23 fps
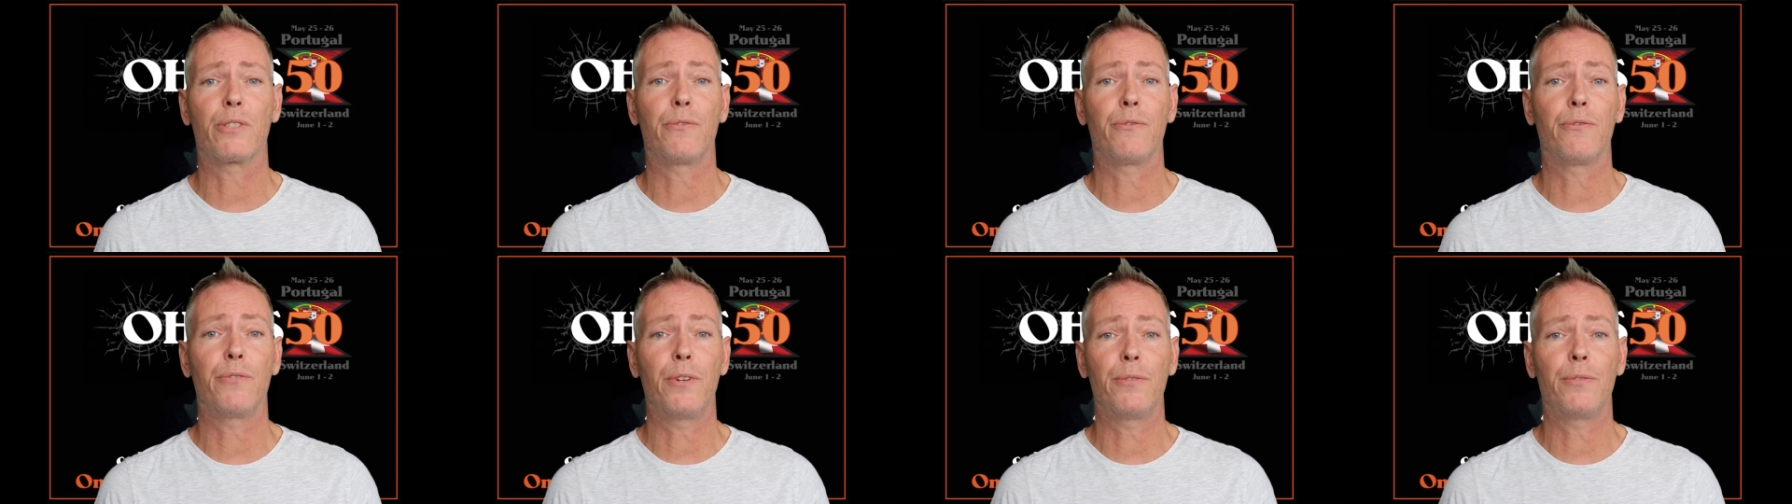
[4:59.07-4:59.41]

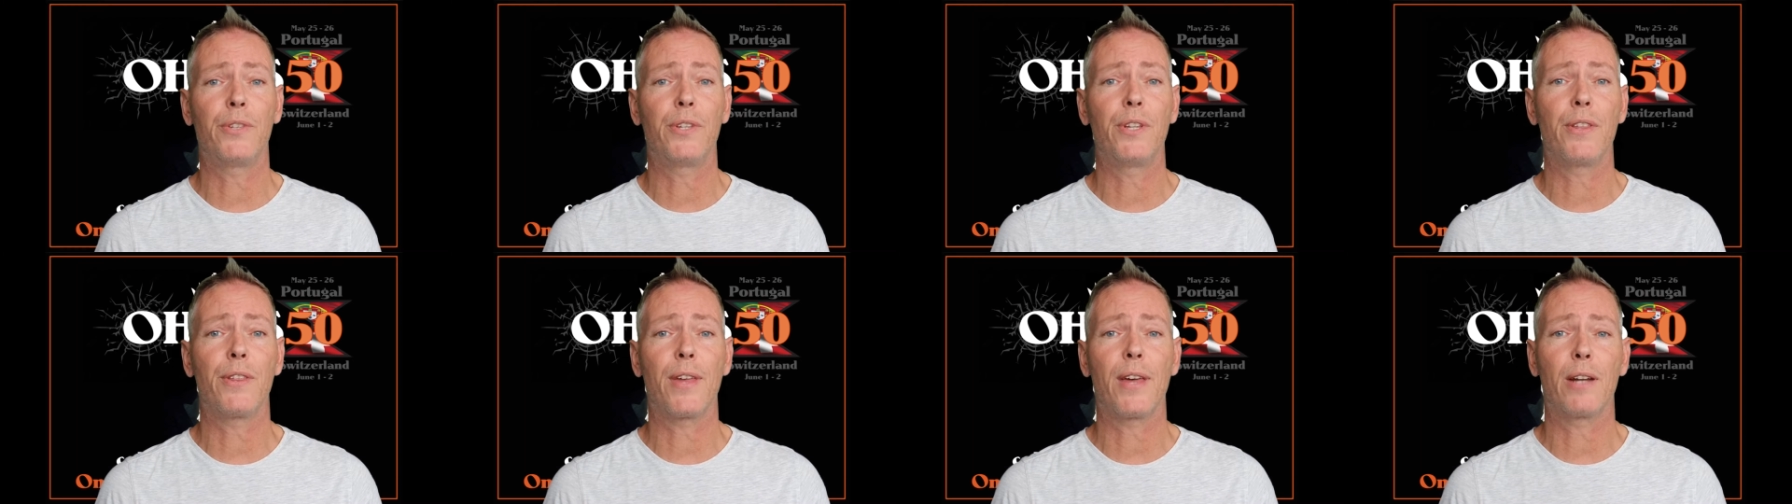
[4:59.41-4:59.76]

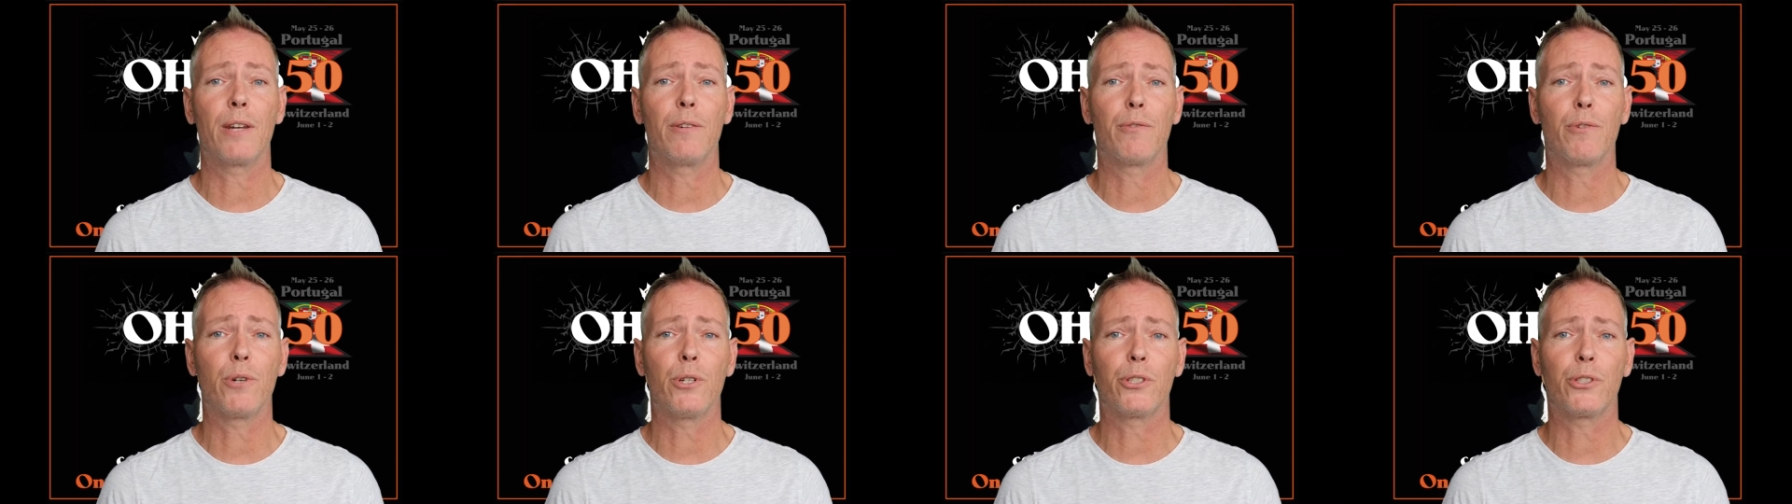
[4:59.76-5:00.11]
50th
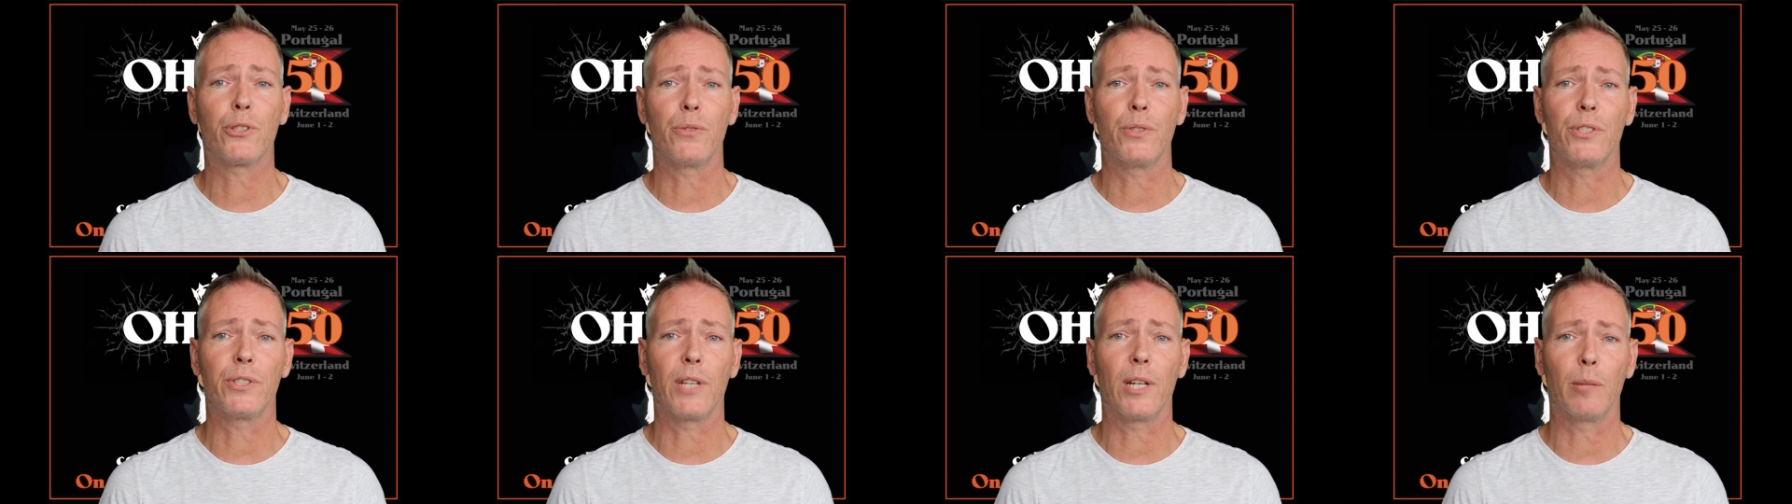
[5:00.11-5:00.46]

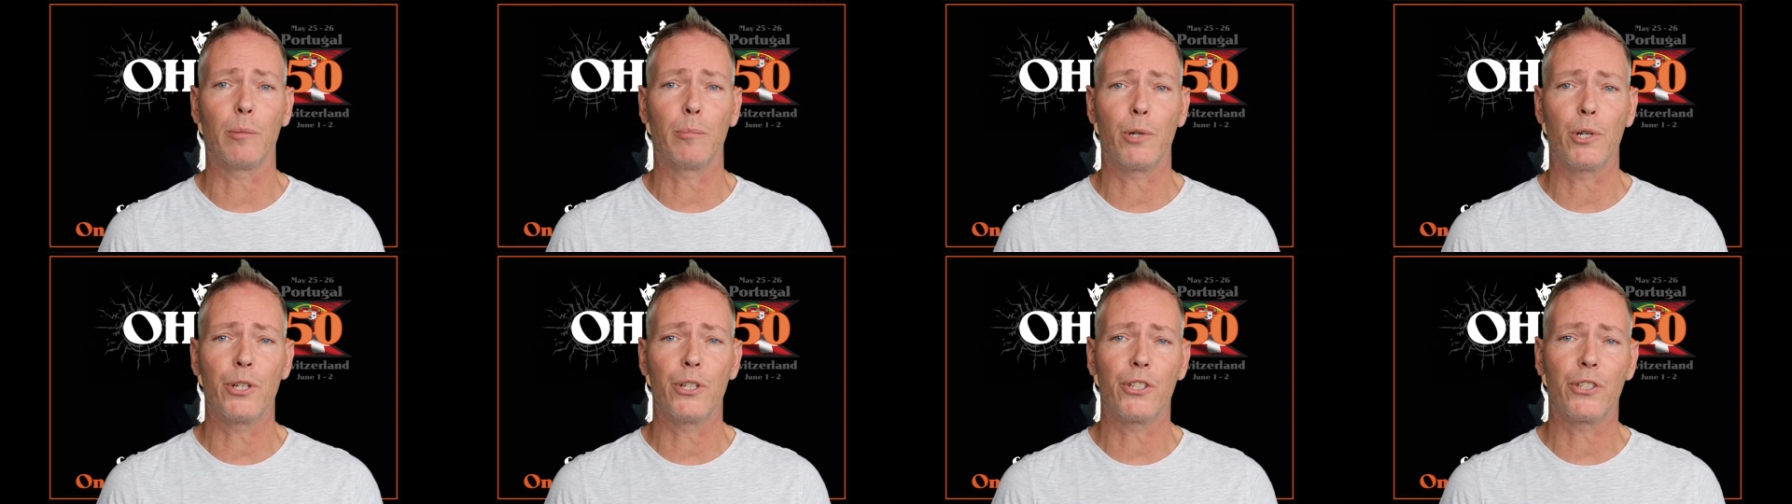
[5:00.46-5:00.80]
anniversary
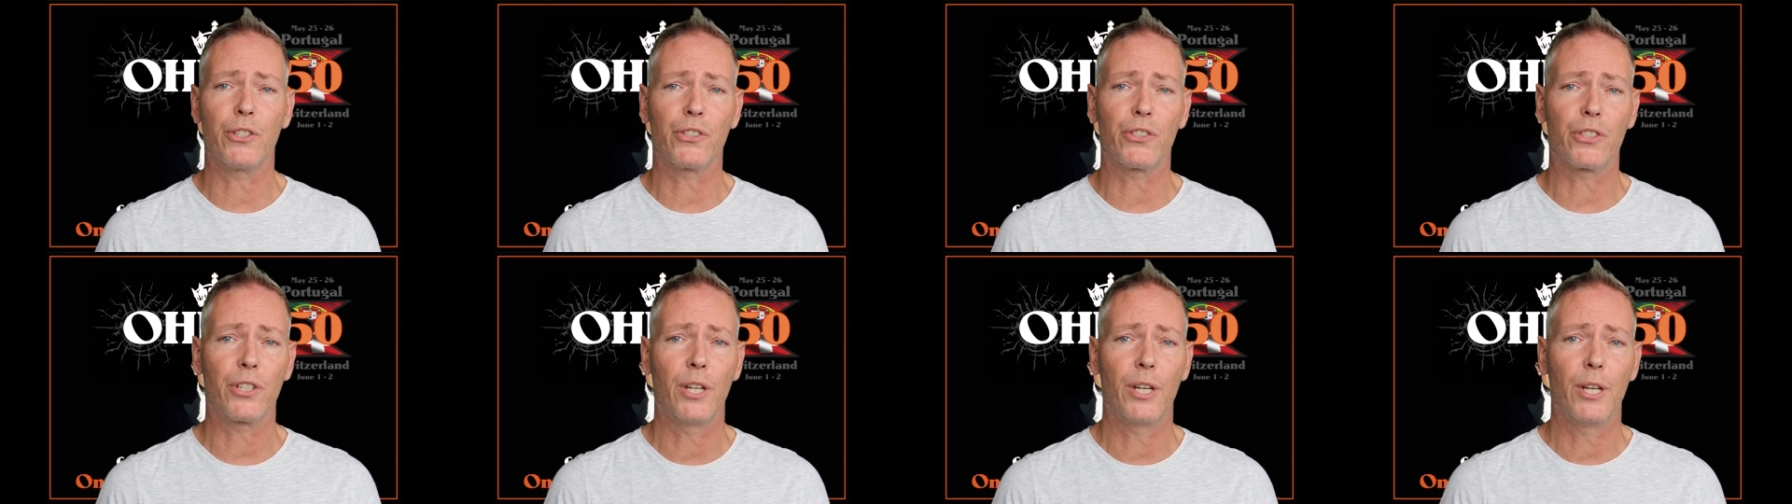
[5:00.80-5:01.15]

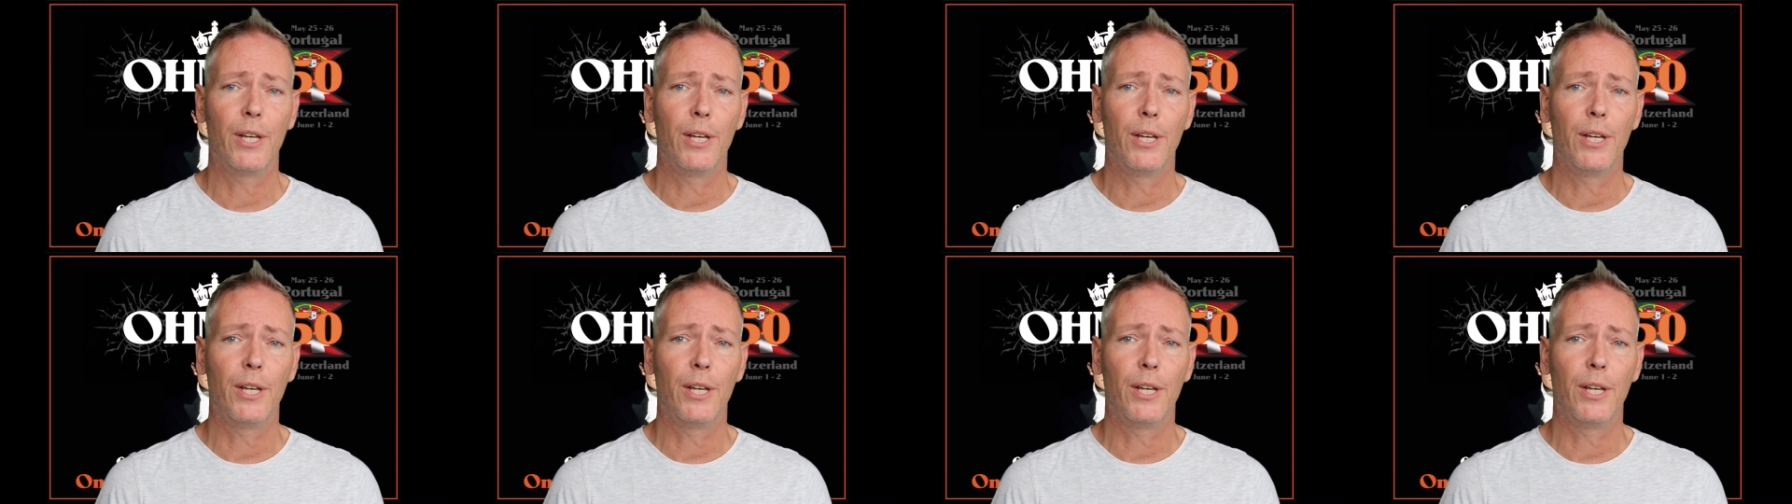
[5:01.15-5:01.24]
celebrations.